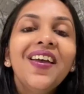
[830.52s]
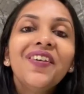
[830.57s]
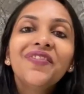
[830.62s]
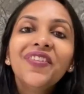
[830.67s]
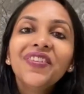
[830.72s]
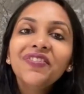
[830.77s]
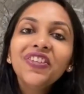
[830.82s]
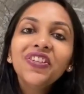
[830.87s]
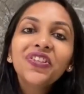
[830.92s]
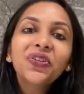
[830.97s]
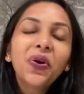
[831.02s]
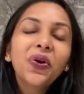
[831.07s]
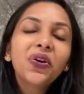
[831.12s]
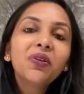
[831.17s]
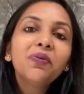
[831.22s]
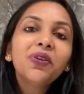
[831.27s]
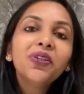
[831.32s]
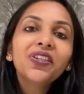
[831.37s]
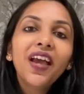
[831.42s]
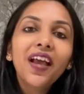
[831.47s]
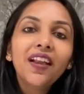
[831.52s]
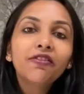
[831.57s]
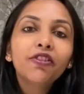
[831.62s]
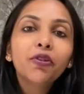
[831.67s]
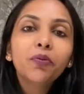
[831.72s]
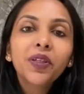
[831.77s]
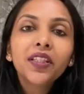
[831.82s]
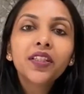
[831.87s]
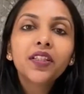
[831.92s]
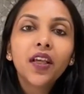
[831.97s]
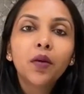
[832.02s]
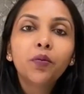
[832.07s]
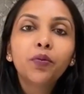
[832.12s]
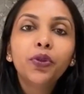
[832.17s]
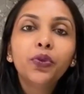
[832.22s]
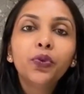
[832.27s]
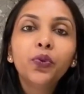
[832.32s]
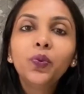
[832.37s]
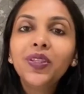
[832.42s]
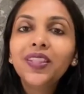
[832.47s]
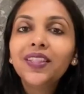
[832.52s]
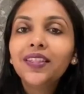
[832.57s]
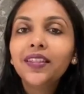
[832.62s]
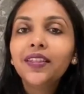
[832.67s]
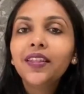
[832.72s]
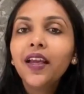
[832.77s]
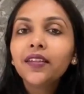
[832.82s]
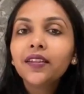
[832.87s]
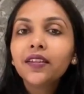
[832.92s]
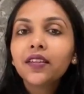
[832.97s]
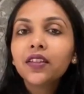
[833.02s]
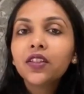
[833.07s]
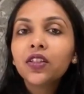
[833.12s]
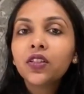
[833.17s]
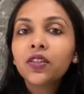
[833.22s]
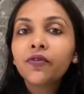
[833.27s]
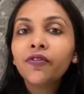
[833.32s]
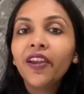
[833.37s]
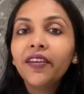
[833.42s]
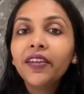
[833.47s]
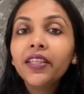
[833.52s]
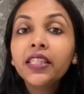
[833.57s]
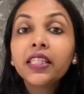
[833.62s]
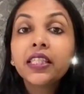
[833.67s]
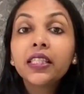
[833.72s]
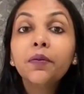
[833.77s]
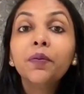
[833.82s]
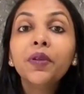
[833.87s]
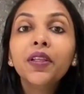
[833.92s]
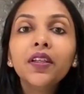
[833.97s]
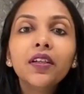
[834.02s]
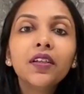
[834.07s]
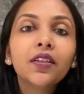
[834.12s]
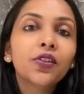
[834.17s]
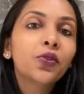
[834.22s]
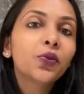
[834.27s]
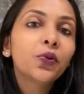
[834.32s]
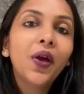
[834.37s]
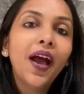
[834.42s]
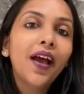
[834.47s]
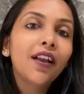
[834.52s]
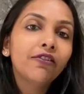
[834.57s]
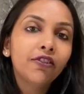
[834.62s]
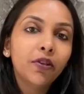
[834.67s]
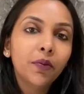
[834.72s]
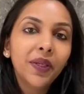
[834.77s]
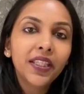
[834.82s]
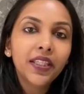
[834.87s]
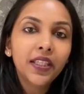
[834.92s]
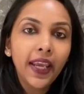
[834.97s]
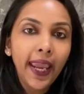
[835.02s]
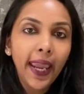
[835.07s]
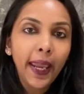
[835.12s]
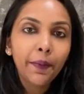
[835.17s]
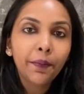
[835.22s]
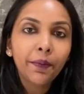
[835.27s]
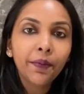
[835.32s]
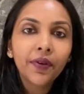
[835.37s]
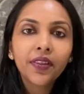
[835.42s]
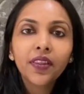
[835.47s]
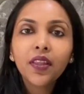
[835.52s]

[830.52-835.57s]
When we talk about alphabet W, we see that it is very similar to alphabet M.